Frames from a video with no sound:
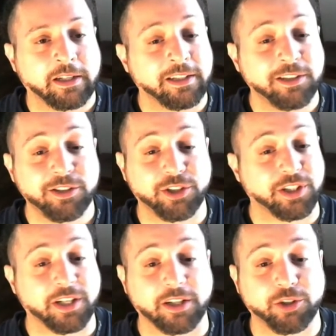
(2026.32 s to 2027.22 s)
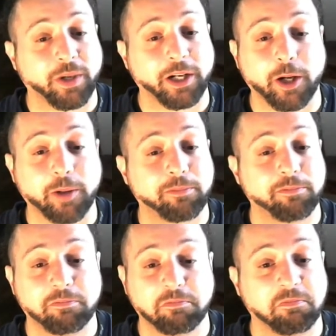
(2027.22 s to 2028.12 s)
This is just a straight up,
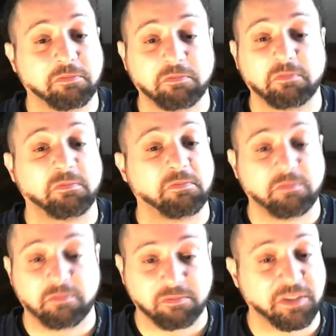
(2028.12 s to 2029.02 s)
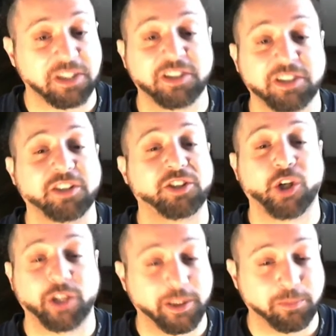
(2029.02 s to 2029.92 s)
this is a
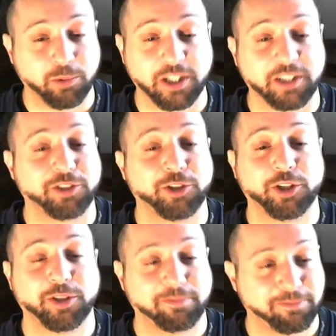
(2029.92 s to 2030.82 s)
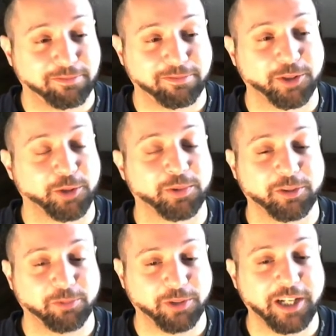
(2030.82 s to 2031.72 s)
chunky bridge. So
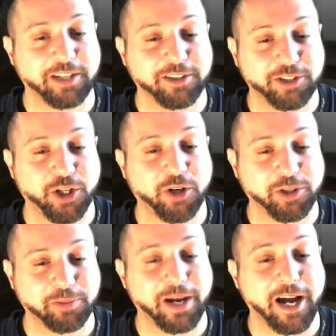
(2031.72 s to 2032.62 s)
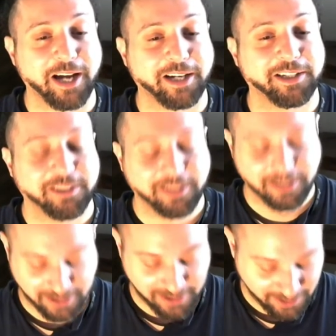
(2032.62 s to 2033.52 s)
we're getting the chunk back
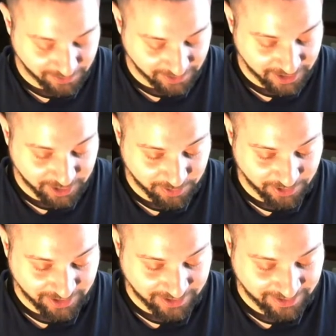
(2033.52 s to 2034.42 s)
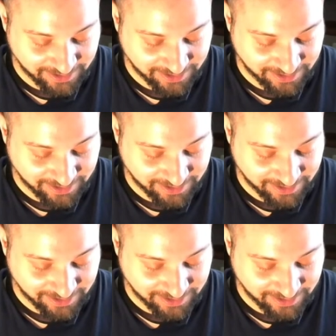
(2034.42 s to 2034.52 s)
for this one.